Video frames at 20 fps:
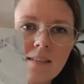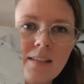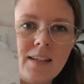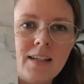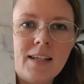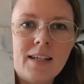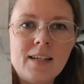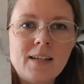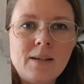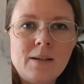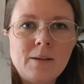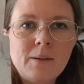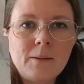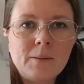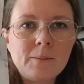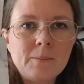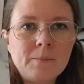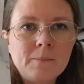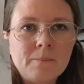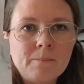
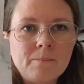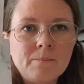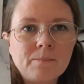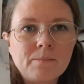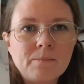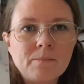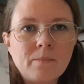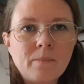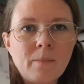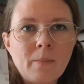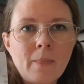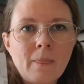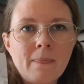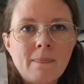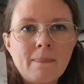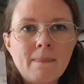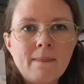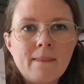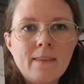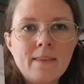
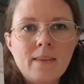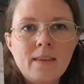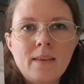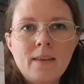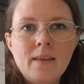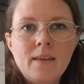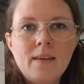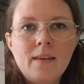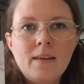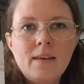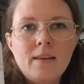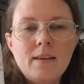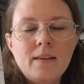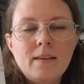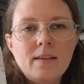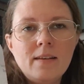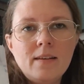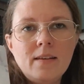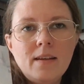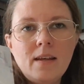
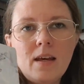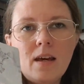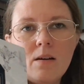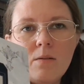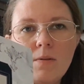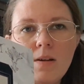I